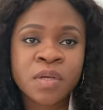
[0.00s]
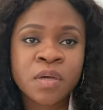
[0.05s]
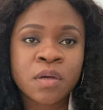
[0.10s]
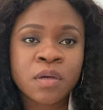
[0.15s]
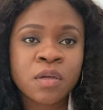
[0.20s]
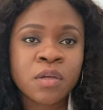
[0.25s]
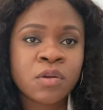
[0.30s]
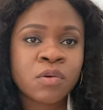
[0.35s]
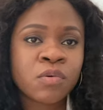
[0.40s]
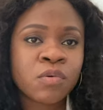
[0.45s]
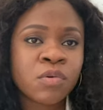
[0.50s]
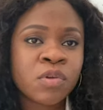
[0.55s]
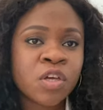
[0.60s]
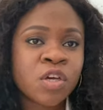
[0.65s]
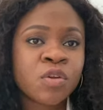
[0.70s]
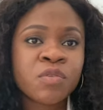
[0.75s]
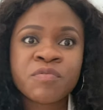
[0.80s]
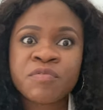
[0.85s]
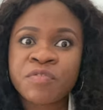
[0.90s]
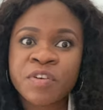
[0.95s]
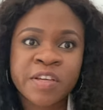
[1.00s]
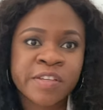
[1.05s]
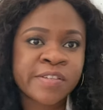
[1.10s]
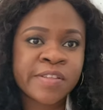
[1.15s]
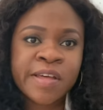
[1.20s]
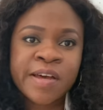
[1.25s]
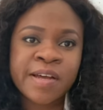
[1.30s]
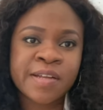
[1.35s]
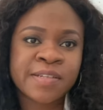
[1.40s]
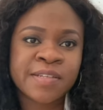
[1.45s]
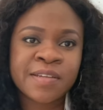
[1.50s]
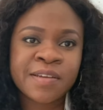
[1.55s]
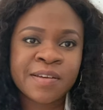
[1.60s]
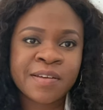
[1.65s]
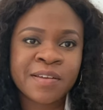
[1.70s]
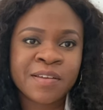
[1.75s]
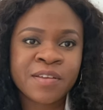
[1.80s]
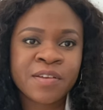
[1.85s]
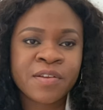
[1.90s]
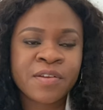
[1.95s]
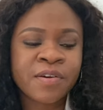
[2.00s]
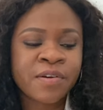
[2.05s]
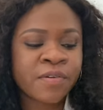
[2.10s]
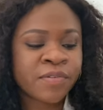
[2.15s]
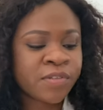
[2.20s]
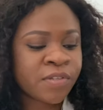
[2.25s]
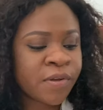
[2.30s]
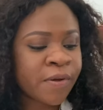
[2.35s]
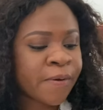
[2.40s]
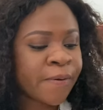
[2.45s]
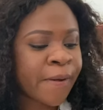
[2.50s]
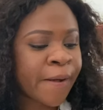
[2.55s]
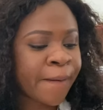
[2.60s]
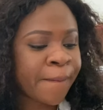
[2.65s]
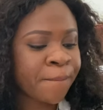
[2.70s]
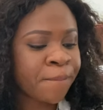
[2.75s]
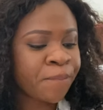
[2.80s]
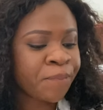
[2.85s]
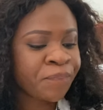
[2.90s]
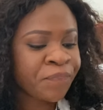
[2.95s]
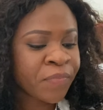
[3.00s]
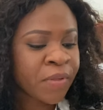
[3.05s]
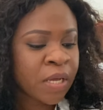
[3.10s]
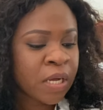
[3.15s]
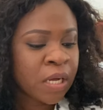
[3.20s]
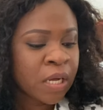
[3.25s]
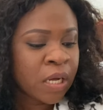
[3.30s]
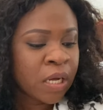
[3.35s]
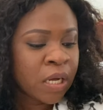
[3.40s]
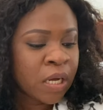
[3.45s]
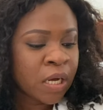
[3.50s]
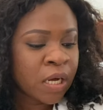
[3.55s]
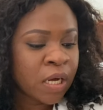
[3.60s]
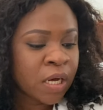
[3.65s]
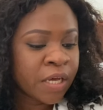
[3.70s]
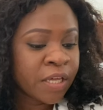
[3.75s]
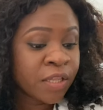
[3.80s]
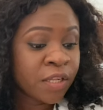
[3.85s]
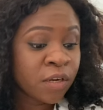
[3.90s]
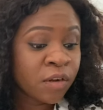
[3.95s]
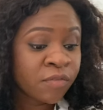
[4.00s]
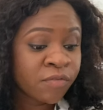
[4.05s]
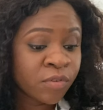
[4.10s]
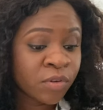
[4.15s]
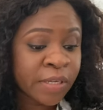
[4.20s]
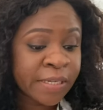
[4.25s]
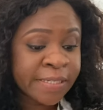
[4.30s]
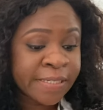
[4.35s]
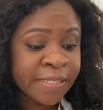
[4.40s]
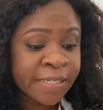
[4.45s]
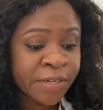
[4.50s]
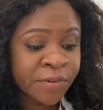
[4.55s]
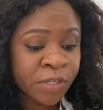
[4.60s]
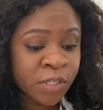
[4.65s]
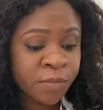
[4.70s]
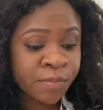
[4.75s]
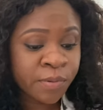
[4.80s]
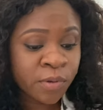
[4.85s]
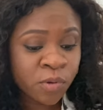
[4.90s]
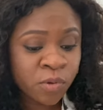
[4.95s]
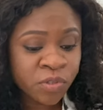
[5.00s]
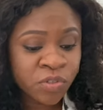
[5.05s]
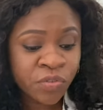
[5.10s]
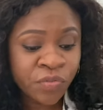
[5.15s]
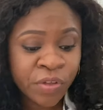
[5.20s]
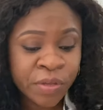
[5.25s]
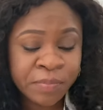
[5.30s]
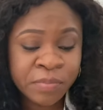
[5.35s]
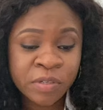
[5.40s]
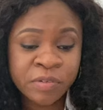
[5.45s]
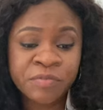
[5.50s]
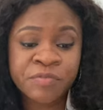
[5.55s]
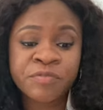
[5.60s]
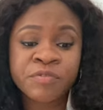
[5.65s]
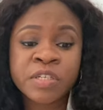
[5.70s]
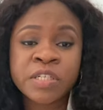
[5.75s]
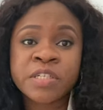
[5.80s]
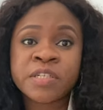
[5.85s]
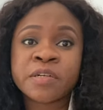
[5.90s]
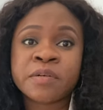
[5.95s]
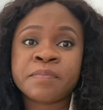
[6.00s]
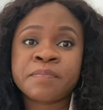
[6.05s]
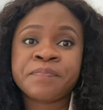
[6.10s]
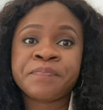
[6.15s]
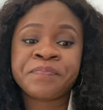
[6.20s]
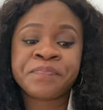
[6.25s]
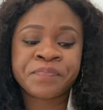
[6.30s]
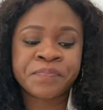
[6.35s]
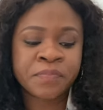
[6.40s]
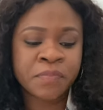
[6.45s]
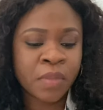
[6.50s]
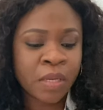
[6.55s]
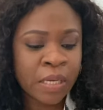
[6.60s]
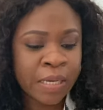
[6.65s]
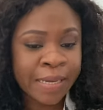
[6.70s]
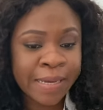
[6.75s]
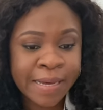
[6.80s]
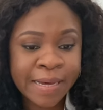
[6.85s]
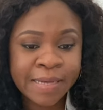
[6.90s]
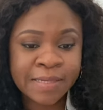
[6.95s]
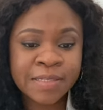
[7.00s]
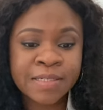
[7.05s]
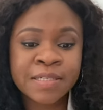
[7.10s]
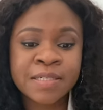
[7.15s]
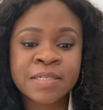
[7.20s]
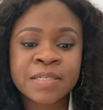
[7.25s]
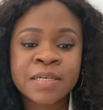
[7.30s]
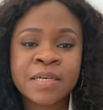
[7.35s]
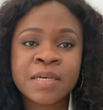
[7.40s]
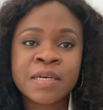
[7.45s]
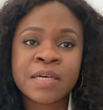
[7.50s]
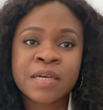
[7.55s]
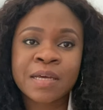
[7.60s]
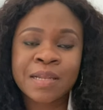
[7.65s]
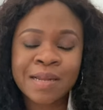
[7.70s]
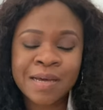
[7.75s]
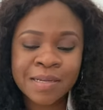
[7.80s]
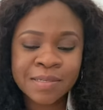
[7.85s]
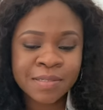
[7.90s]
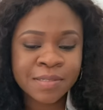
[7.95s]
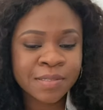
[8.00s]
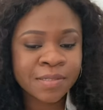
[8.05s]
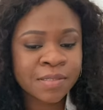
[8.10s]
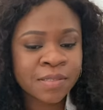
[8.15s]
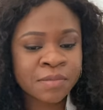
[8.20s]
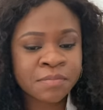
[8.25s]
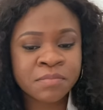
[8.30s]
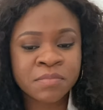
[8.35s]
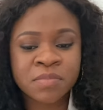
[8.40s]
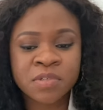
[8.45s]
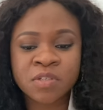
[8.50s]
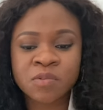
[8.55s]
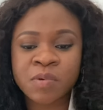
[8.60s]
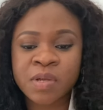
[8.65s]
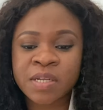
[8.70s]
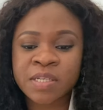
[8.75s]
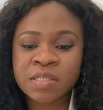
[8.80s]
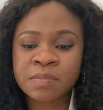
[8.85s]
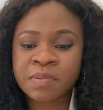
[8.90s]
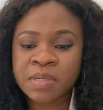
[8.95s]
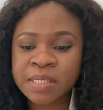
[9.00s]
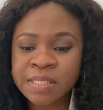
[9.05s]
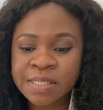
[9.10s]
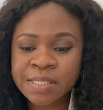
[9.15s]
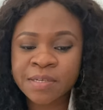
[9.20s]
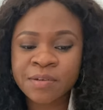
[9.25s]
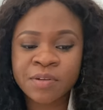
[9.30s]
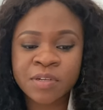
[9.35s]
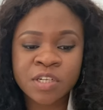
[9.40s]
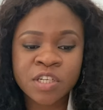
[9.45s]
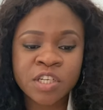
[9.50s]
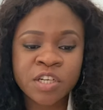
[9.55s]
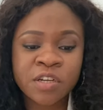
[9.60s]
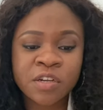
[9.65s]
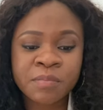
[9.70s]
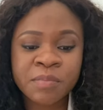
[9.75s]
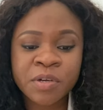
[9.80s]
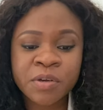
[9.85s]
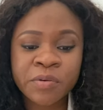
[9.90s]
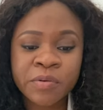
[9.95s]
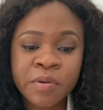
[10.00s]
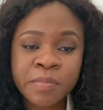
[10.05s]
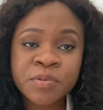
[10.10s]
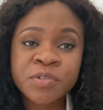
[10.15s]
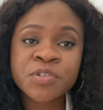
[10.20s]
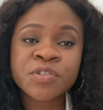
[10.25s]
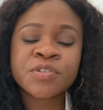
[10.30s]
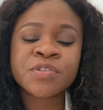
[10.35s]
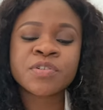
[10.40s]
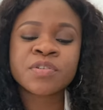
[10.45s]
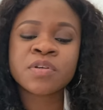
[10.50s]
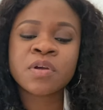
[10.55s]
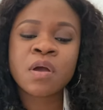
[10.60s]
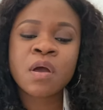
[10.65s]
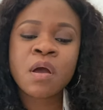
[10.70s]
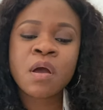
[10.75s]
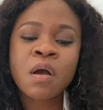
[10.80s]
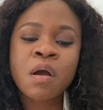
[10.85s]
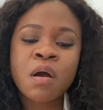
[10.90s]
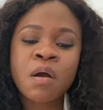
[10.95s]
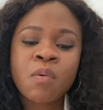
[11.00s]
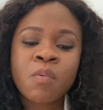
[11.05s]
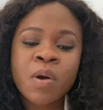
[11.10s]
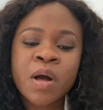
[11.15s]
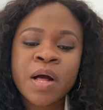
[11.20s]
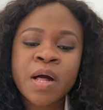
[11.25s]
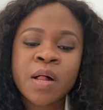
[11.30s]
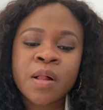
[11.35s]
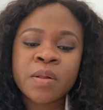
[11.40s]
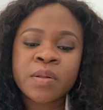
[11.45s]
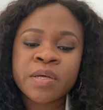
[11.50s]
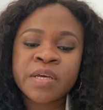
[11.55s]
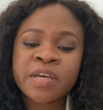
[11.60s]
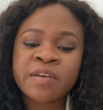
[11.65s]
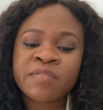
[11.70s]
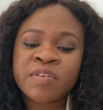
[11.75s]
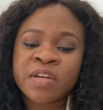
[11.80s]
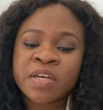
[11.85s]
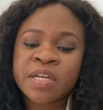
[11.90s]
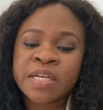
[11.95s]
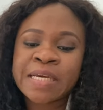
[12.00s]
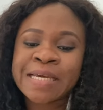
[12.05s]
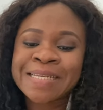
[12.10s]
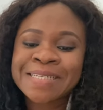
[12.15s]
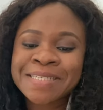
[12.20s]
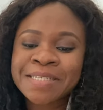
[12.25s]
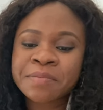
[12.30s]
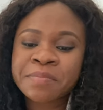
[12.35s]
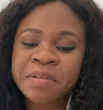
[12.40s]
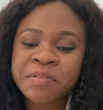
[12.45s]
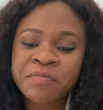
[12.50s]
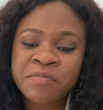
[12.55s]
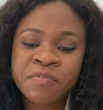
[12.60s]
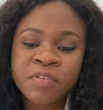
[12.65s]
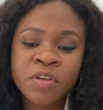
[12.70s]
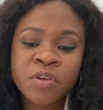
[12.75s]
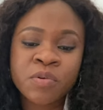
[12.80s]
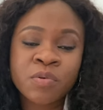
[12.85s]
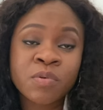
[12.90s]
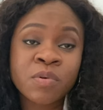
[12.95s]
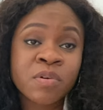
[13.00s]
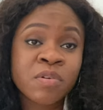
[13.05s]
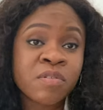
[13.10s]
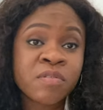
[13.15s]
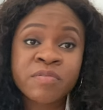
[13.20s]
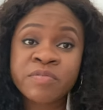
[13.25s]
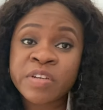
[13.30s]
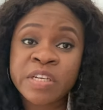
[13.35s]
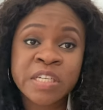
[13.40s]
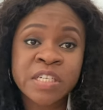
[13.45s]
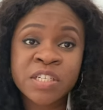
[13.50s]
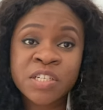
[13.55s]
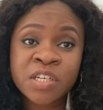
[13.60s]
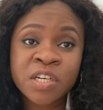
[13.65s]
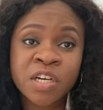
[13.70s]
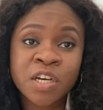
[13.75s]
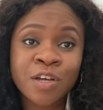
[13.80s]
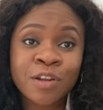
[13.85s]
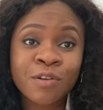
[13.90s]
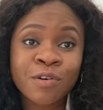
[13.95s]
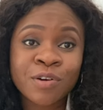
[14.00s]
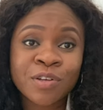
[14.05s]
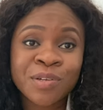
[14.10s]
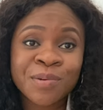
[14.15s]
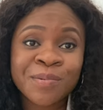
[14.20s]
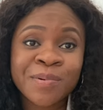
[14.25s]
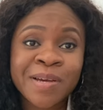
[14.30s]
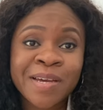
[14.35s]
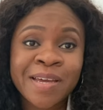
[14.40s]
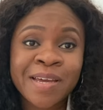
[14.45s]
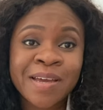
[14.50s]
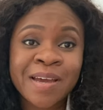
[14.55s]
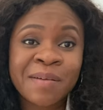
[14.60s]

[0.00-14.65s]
you know, he couldn't face that, you know. So, um, uh, in the novel, Adiga explores themes of freedom, caste, classism, as well as political and economic corruption, while giving an intimate view of India along the way.